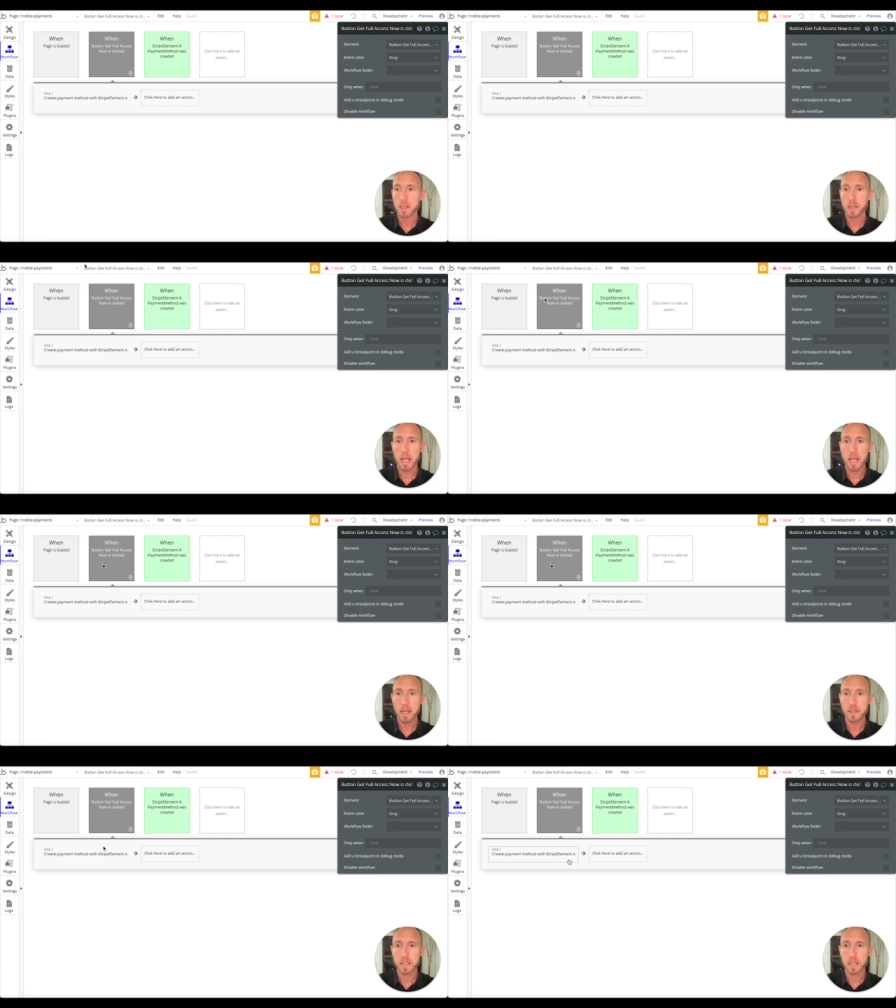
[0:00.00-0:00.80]

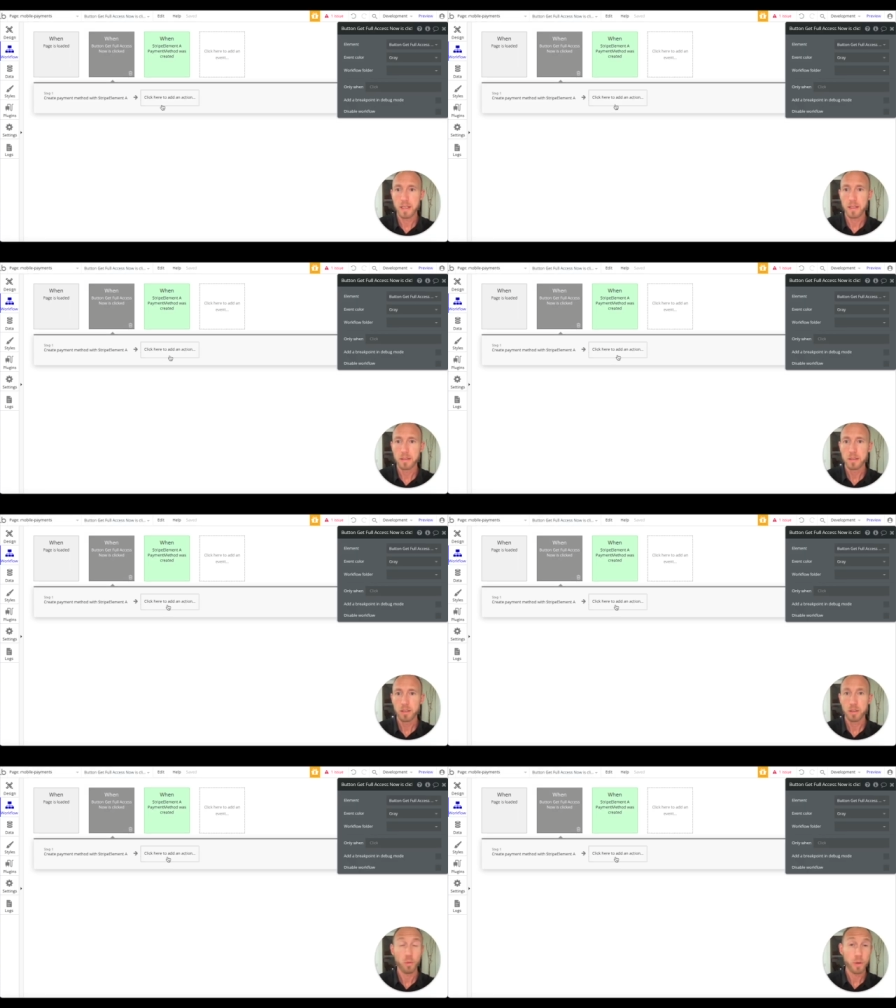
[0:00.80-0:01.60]
and uh,
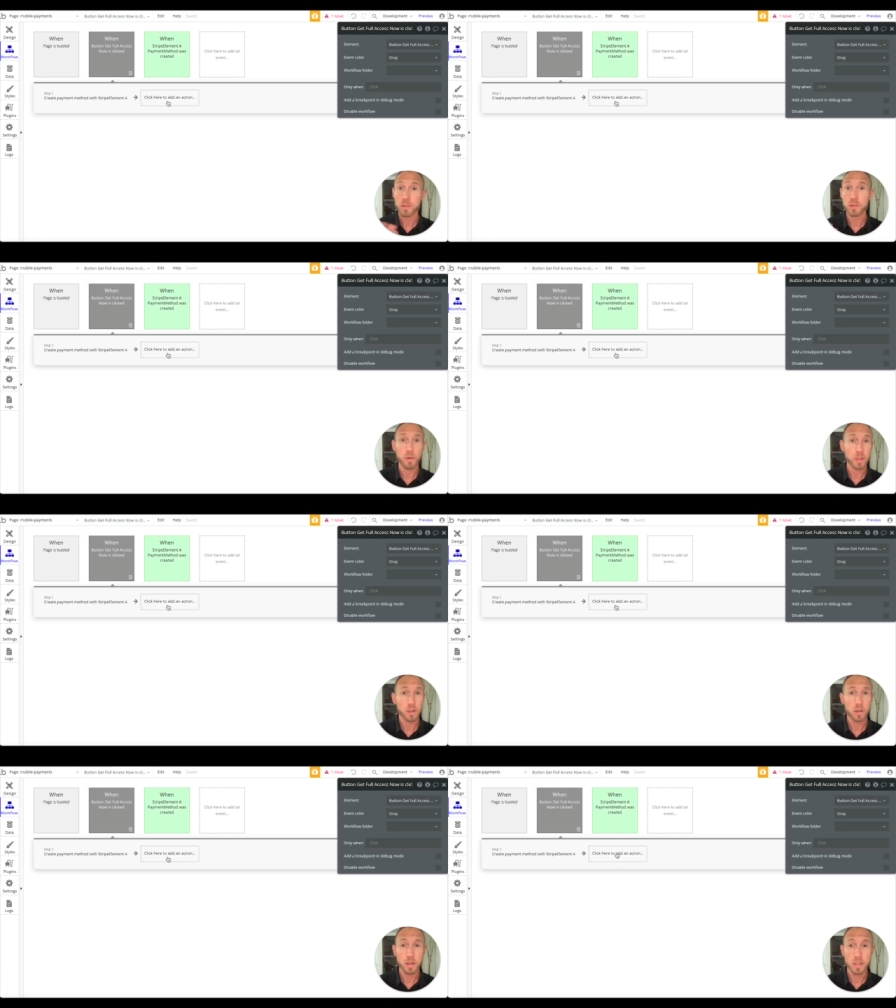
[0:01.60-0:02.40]
you know we don't know what their
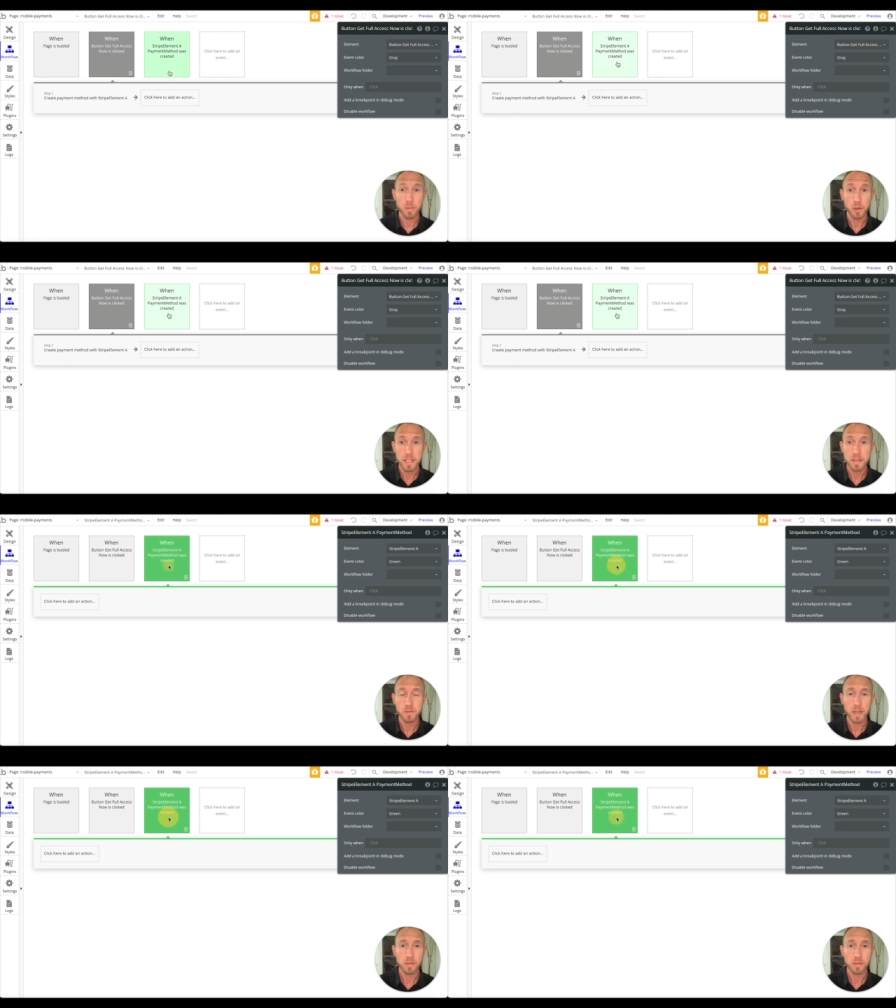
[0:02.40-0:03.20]
card number is,
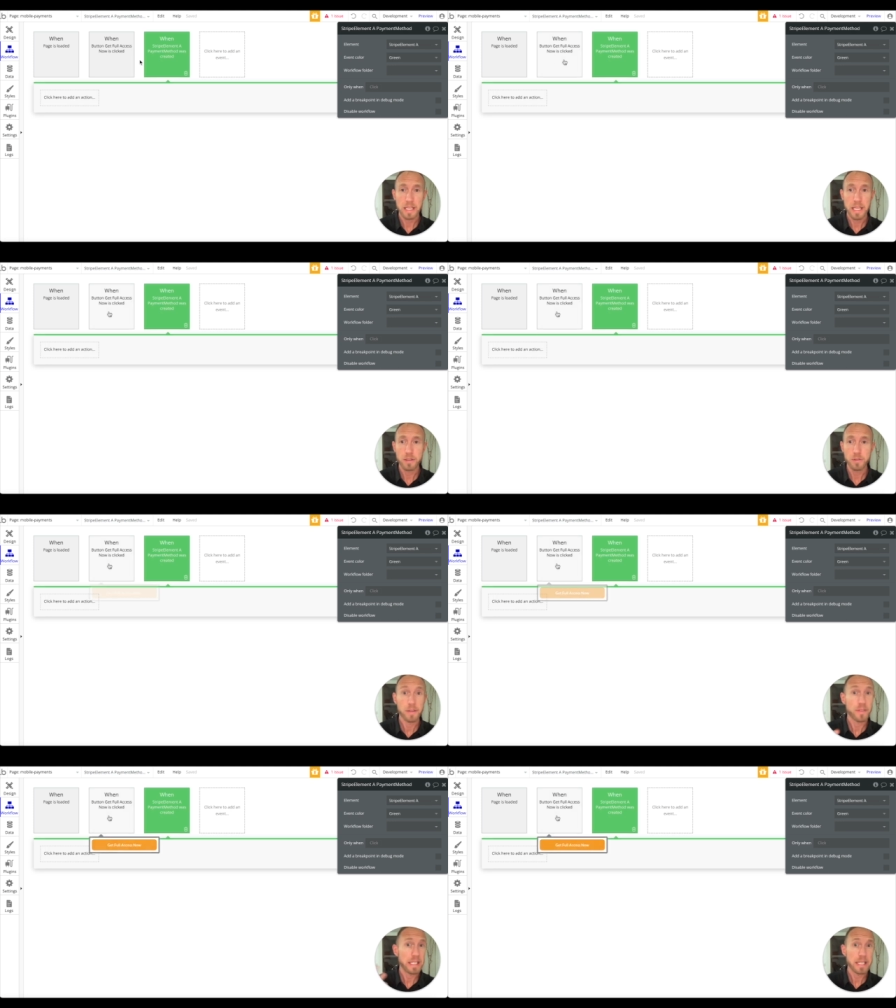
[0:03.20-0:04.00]
right? Only they do, and
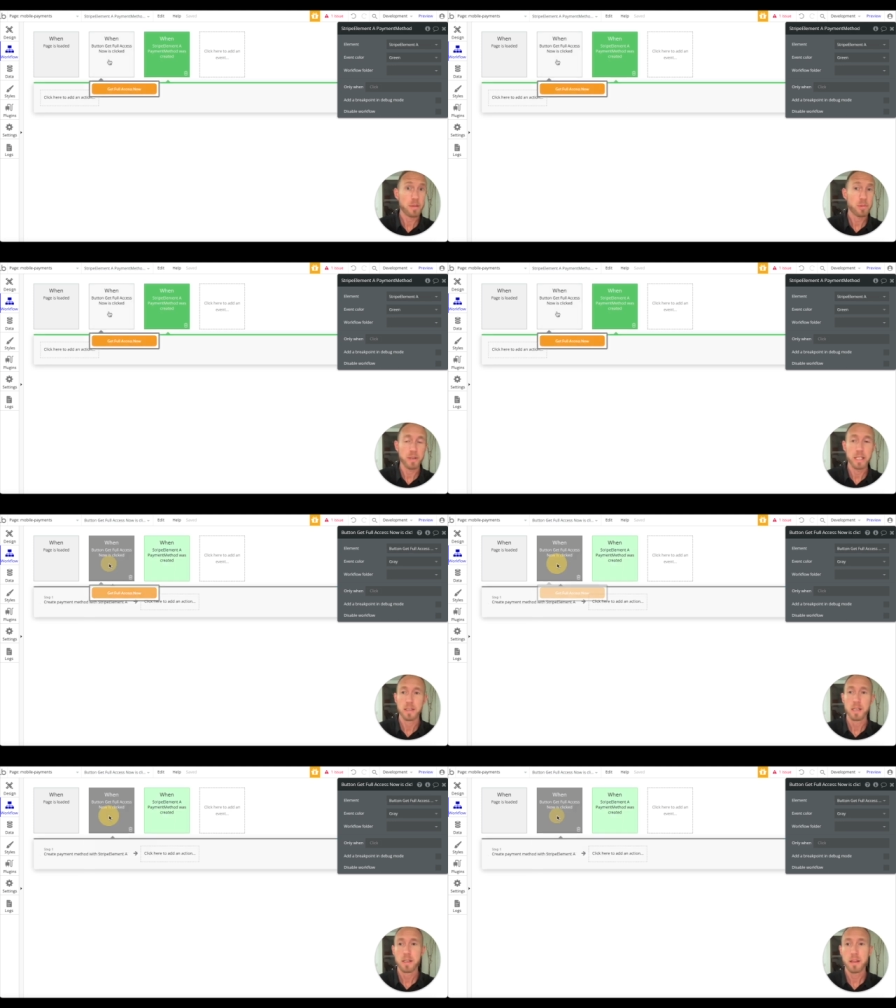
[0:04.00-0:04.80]
if they typo it,
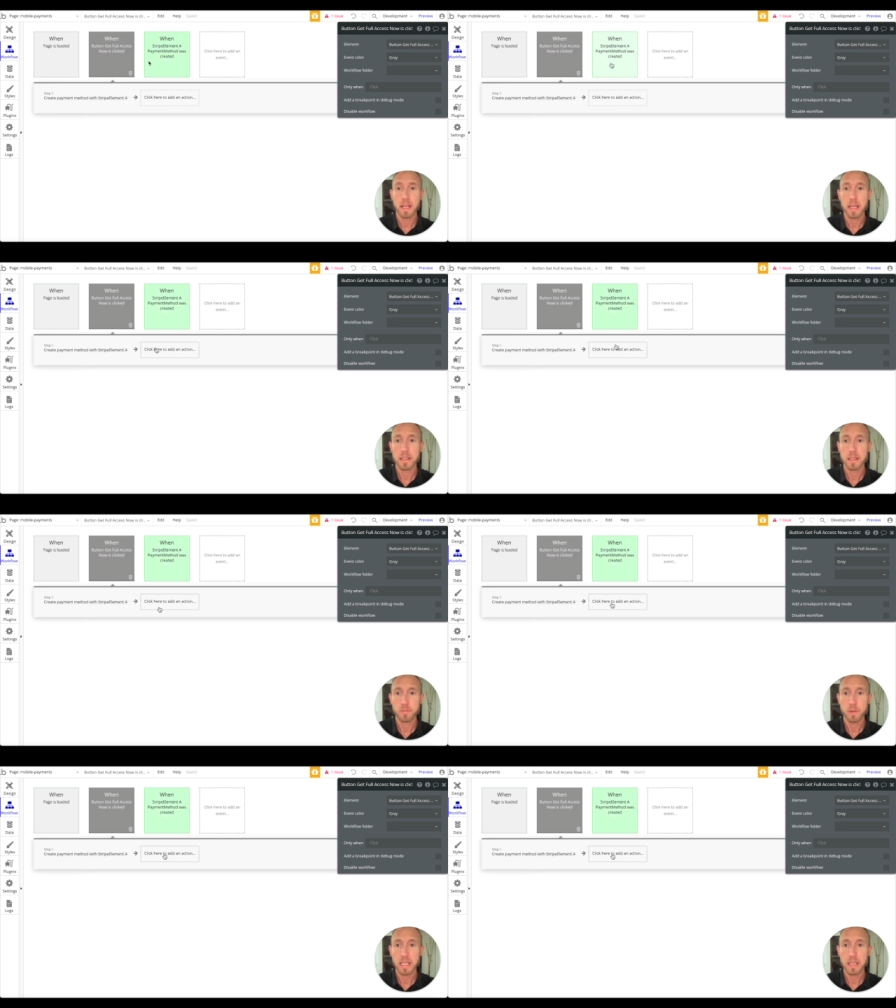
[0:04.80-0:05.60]
then
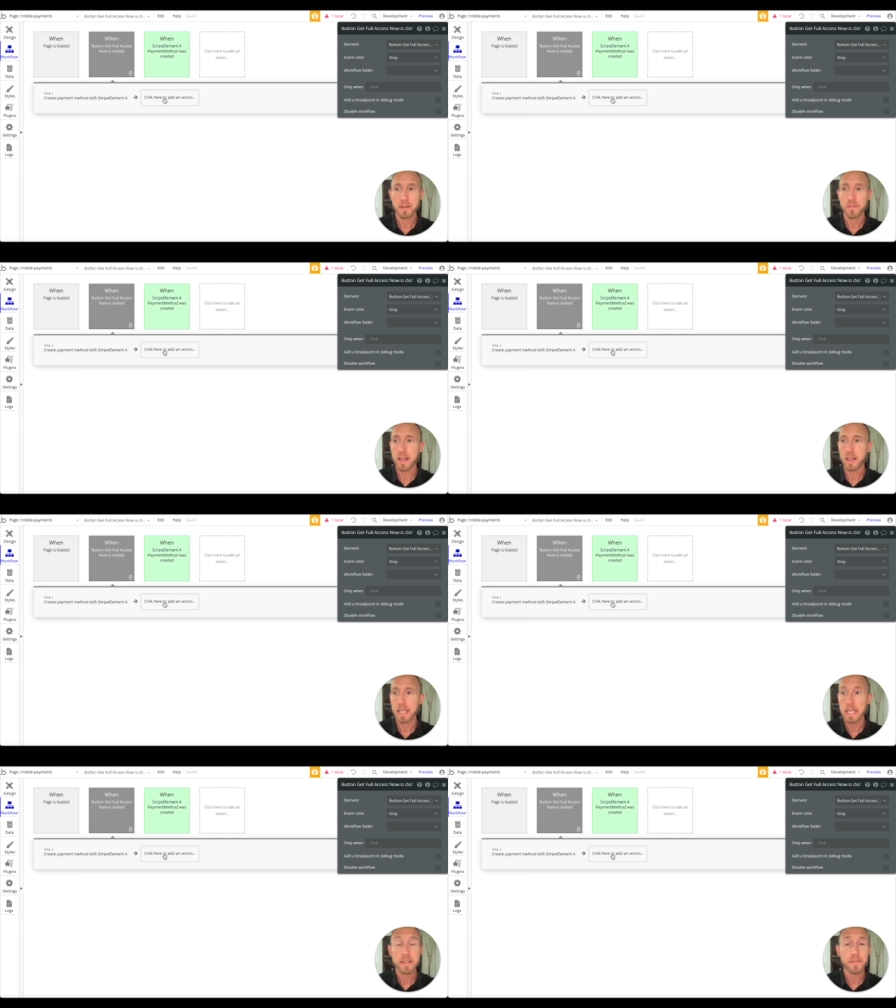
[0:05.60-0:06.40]
we get a, an
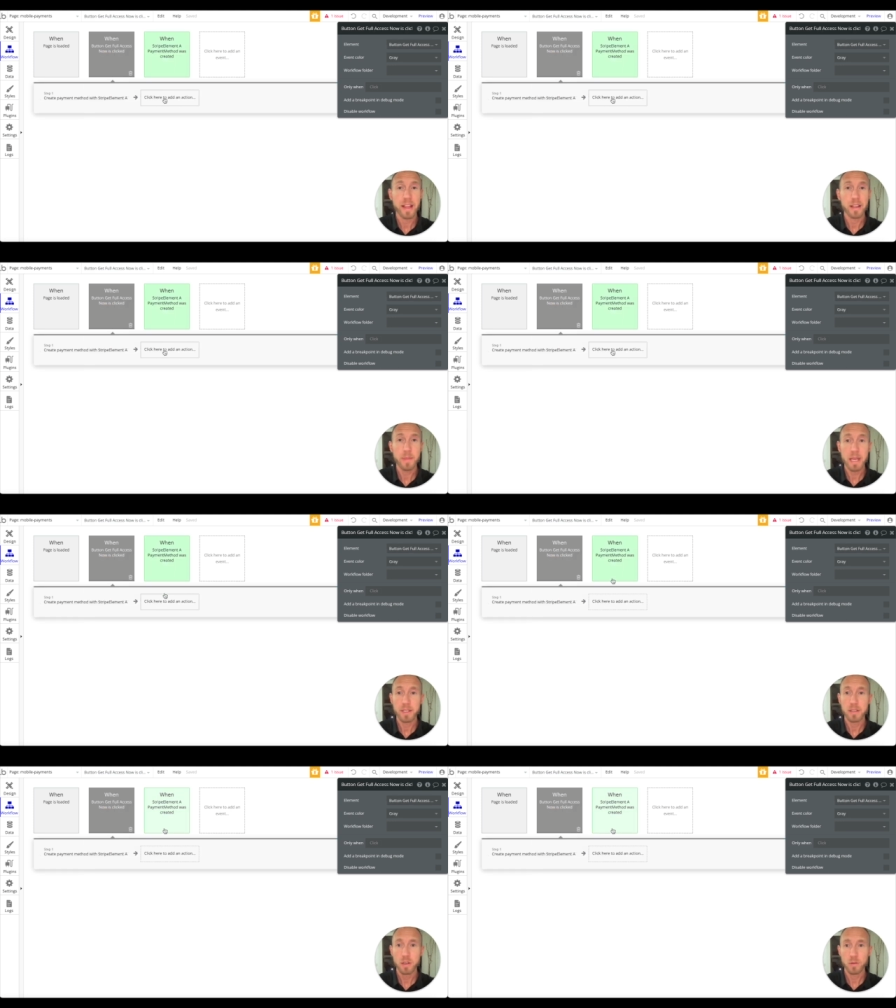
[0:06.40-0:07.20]
invalid payment.